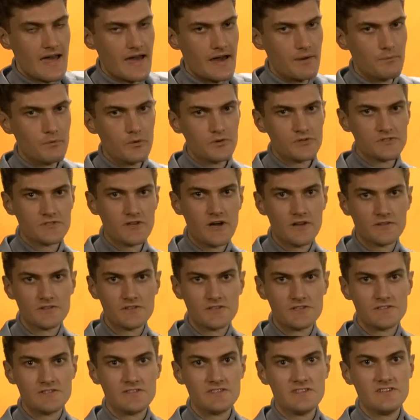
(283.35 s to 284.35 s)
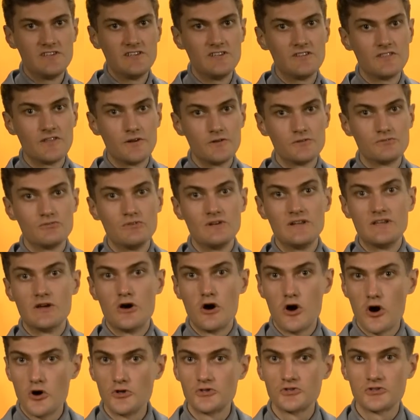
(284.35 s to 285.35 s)
and we'll start to see those really
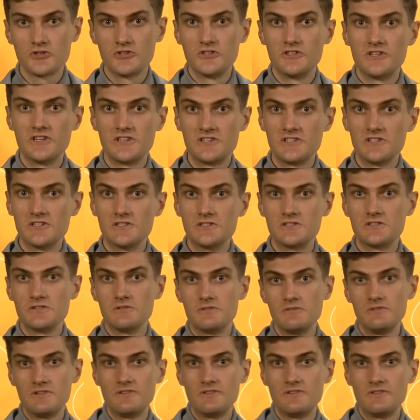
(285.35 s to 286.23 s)
hot conditions